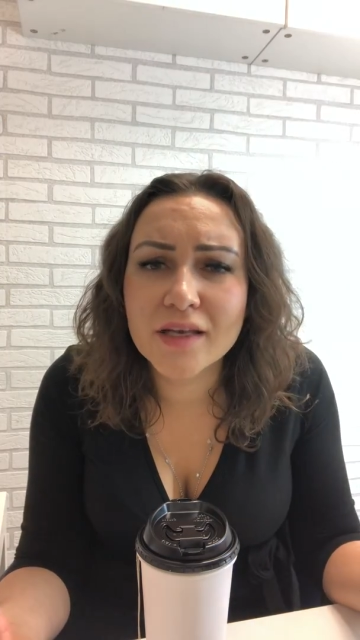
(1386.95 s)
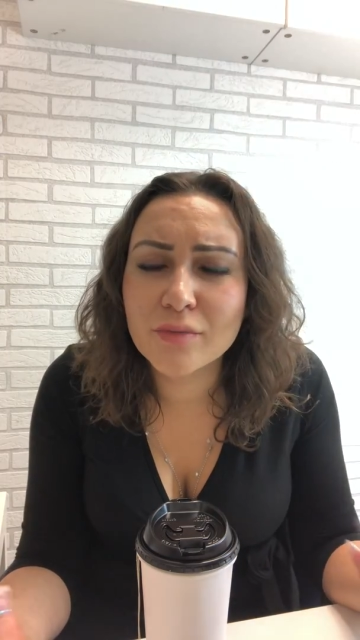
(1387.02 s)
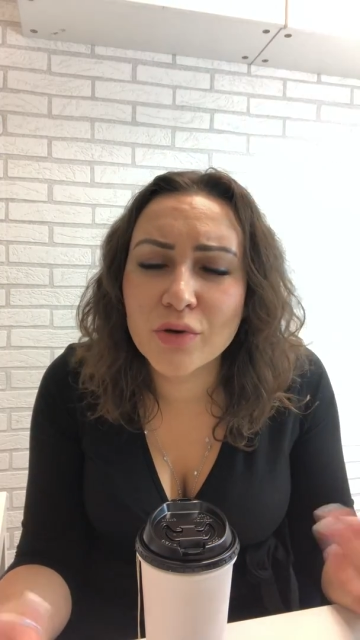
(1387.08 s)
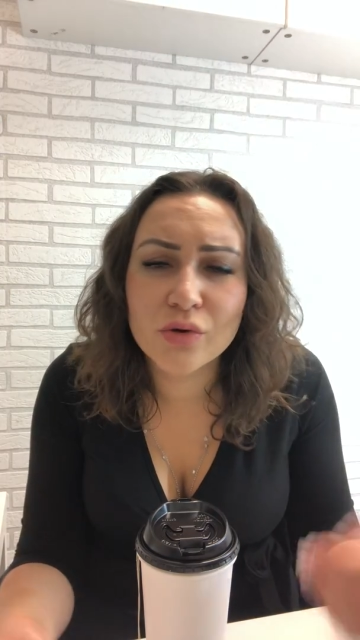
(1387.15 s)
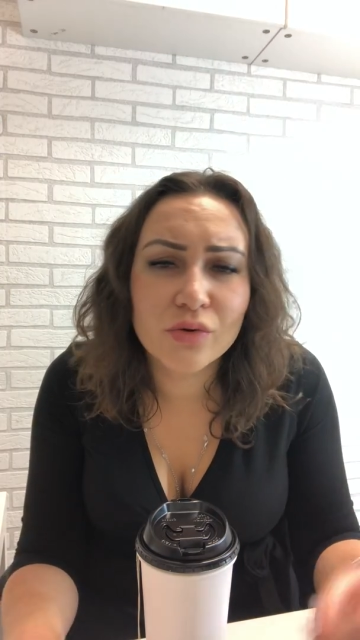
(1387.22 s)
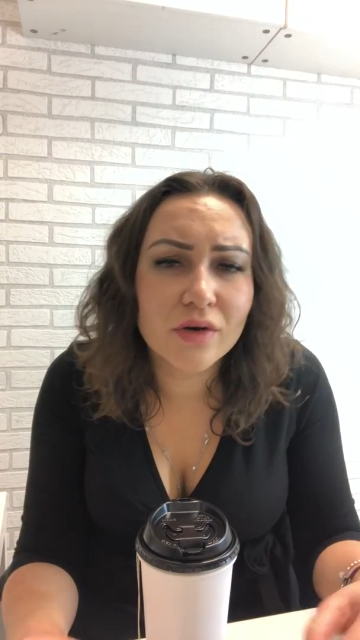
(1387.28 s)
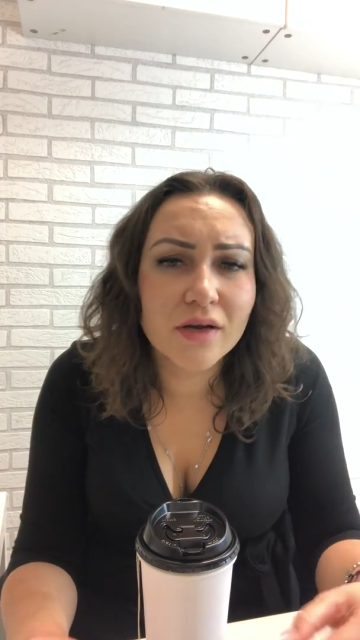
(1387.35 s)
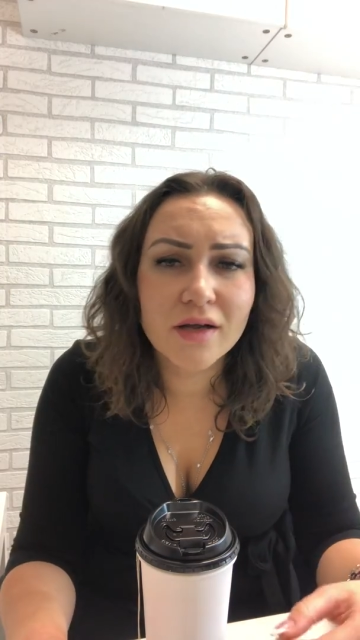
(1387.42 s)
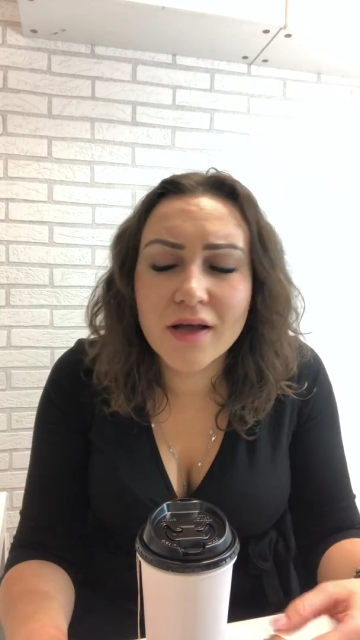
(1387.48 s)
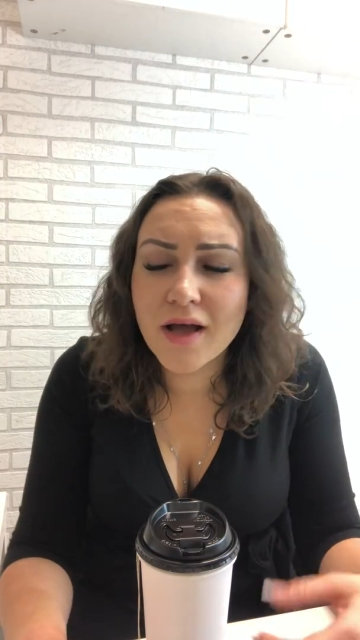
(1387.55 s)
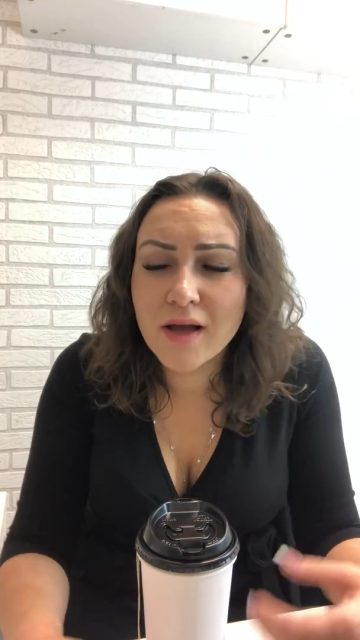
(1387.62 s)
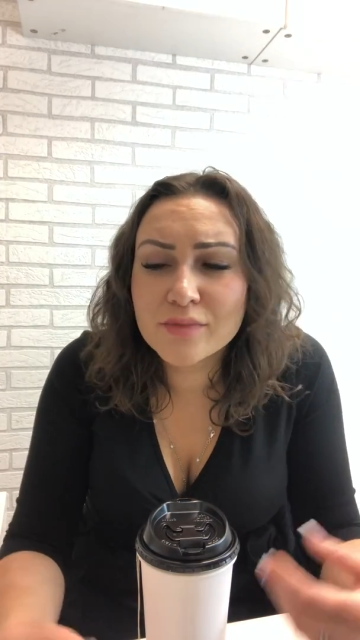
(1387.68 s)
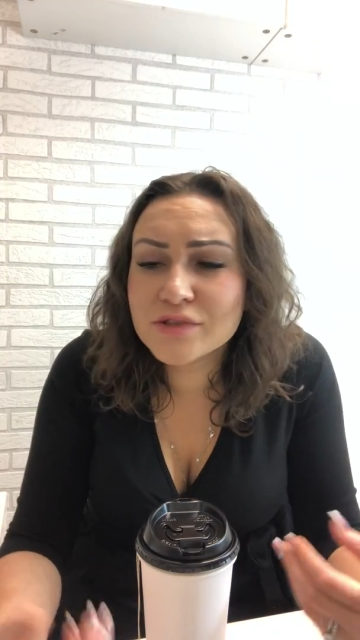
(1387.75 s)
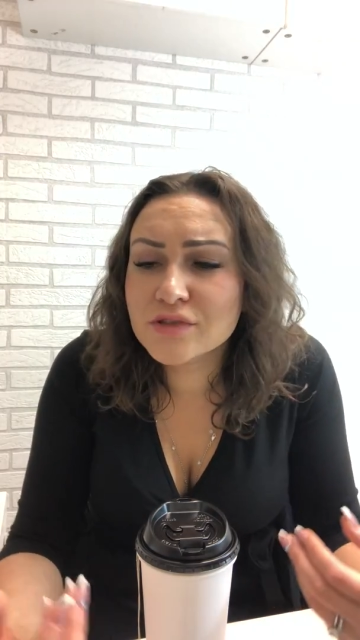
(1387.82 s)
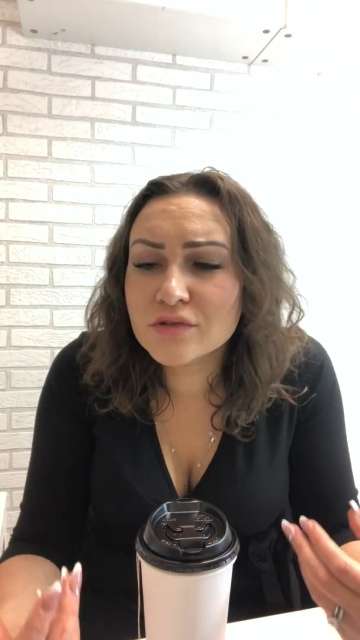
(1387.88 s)
about
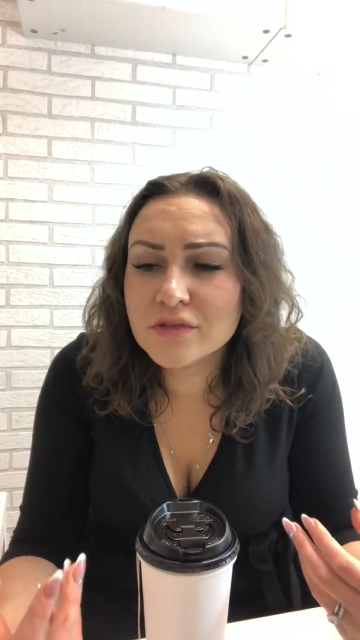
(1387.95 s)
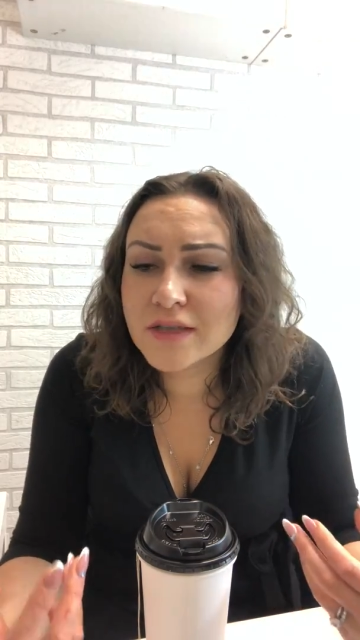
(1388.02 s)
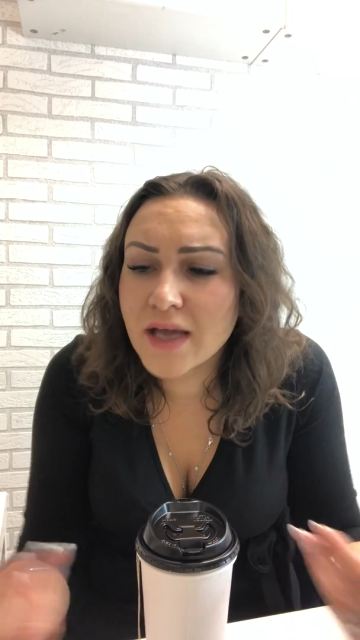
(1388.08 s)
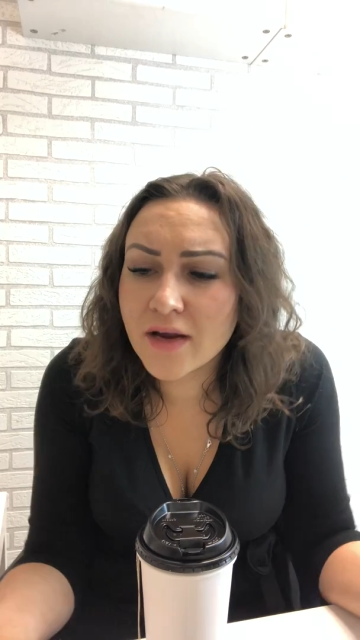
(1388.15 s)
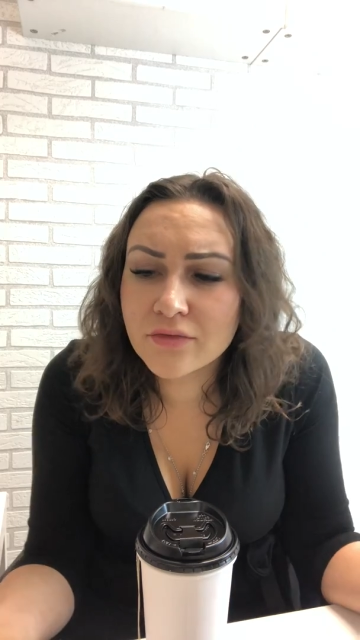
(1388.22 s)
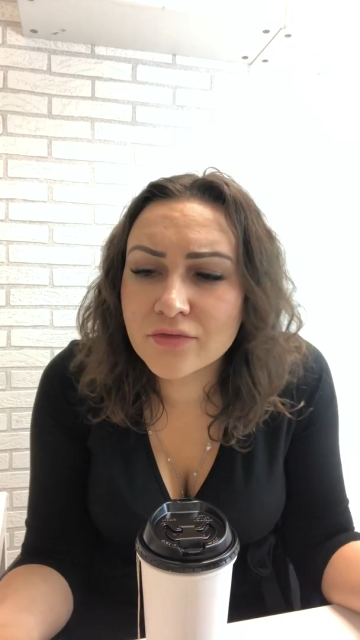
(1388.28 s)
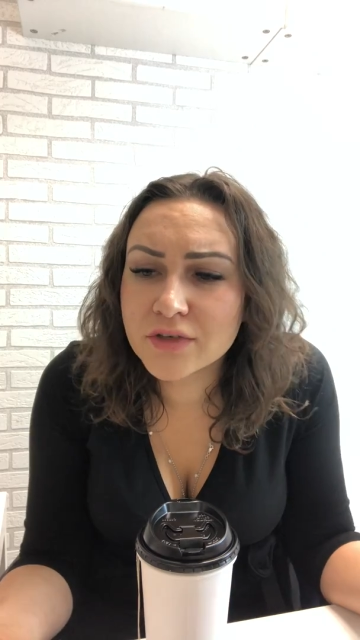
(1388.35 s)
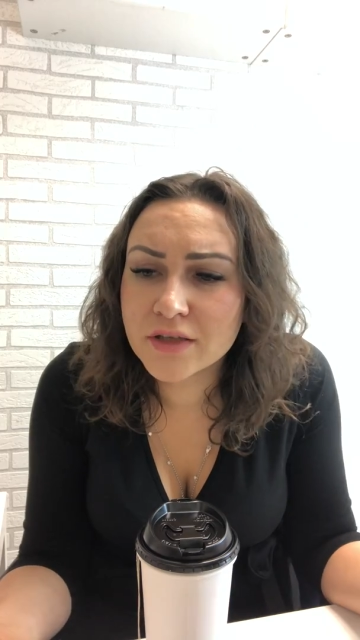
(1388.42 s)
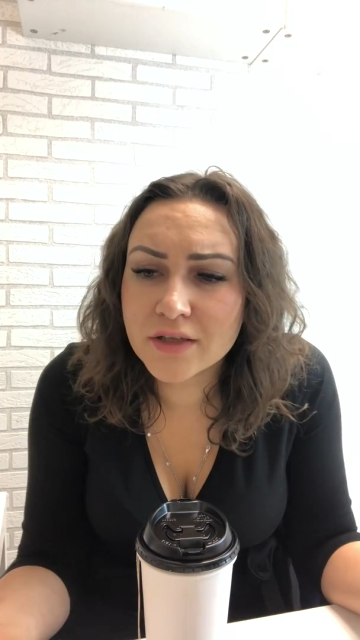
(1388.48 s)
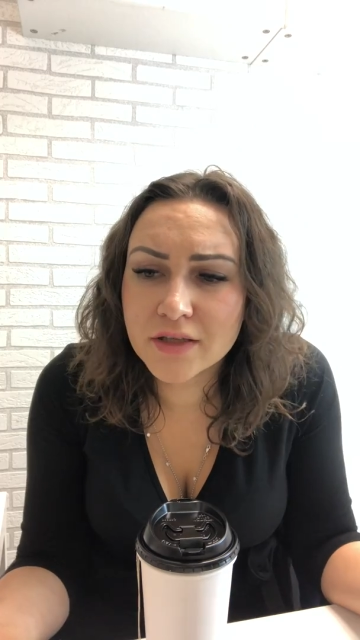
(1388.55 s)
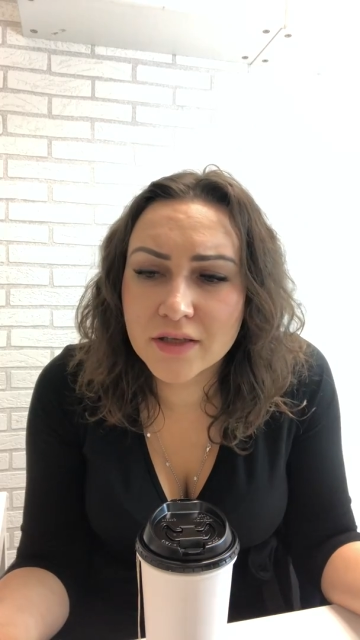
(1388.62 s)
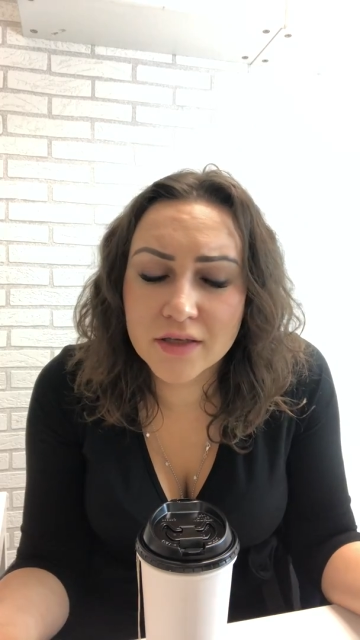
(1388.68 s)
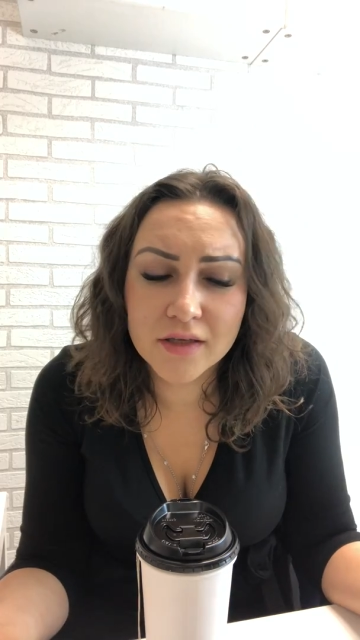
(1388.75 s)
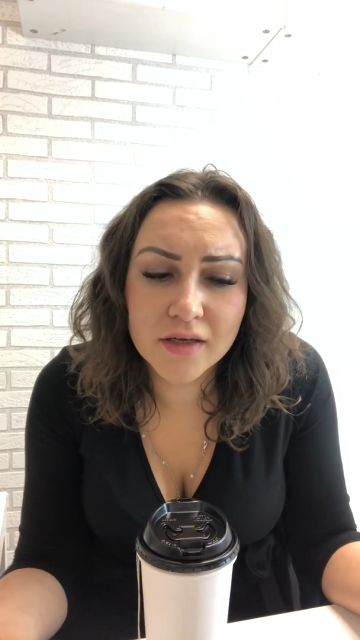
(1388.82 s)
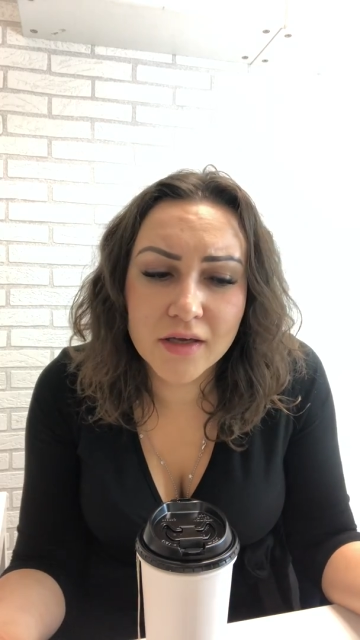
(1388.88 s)
absolutely
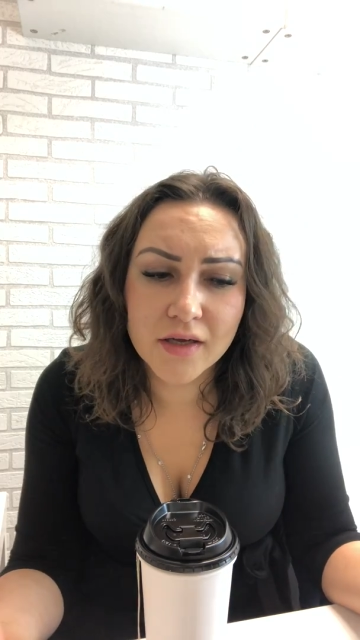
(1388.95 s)
everything.